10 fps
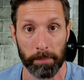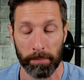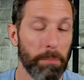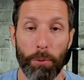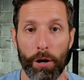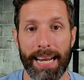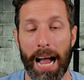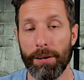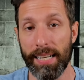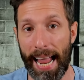but putting
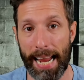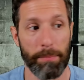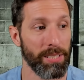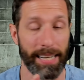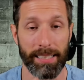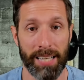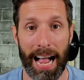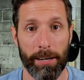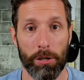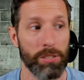out games and
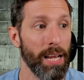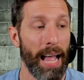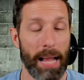titles